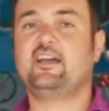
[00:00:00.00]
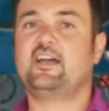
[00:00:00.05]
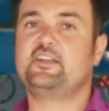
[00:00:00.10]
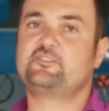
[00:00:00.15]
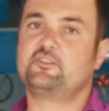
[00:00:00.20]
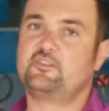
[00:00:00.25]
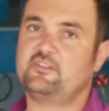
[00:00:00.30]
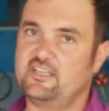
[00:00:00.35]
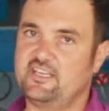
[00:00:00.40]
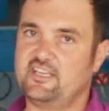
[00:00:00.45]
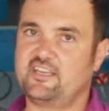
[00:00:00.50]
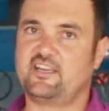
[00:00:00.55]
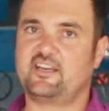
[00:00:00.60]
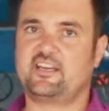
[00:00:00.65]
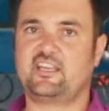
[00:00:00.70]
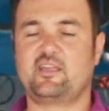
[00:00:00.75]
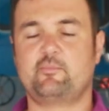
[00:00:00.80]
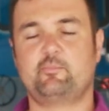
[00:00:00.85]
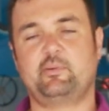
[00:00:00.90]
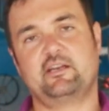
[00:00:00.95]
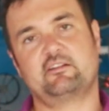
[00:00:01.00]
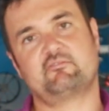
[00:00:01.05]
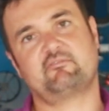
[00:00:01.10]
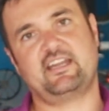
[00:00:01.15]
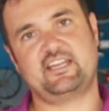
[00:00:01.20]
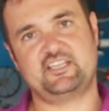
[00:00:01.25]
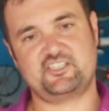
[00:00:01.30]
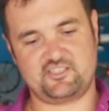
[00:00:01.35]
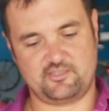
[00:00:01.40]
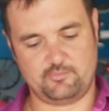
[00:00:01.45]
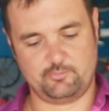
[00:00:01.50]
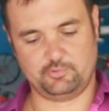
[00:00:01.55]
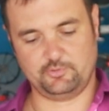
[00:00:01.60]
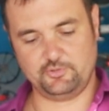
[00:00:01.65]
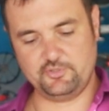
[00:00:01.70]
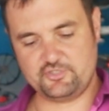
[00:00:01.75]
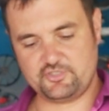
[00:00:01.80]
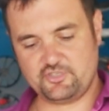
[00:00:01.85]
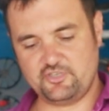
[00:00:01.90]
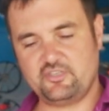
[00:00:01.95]
I do think you're going to get better range than
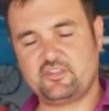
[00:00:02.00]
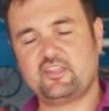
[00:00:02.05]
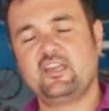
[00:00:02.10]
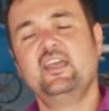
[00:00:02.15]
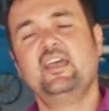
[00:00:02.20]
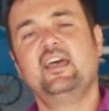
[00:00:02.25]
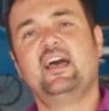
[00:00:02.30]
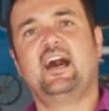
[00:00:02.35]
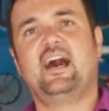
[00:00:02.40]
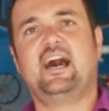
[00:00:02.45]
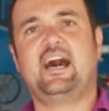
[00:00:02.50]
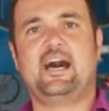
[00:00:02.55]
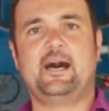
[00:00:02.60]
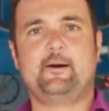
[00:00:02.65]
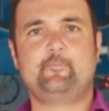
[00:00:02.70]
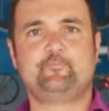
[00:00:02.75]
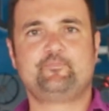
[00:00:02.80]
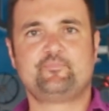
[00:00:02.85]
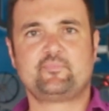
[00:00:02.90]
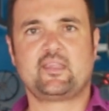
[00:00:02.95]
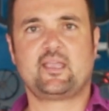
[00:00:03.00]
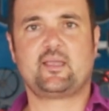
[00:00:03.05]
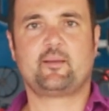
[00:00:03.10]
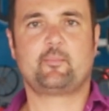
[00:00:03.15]
Bluetooth, um,